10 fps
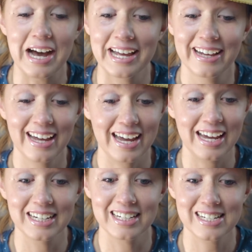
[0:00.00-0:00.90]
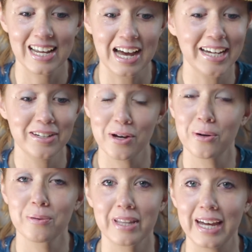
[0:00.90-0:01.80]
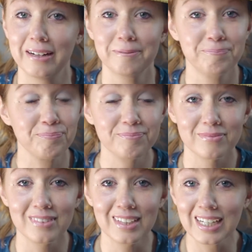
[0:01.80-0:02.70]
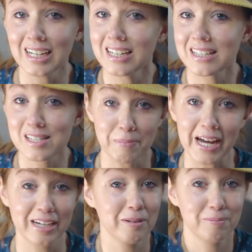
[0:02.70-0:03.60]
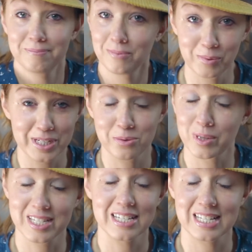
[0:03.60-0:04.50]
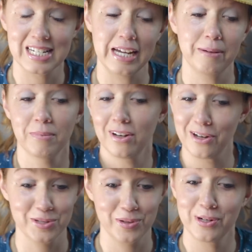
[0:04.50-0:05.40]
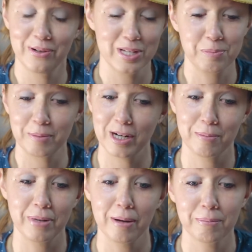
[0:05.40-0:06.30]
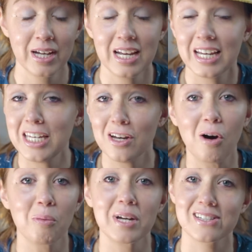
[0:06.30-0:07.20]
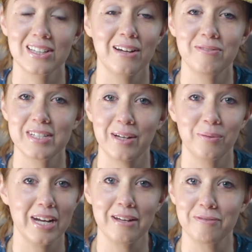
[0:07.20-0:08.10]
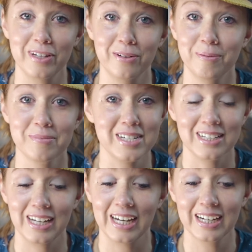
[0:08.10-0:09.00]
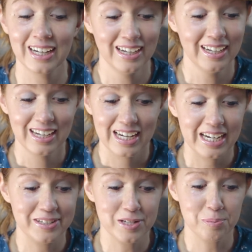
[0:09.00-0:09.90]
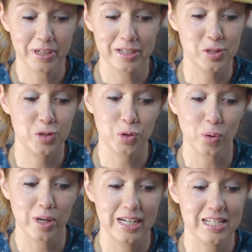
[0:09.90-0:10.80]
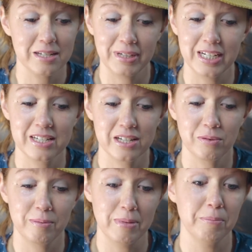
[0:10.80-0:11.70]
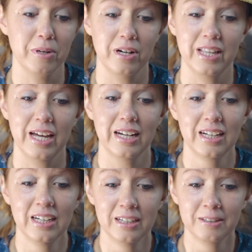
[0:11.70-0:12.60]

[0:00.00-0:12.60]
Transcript: I know that Spike, which was his name, also known as Premier Pup, he always loved it when I filmed. Like, it just brings joy to me to remember that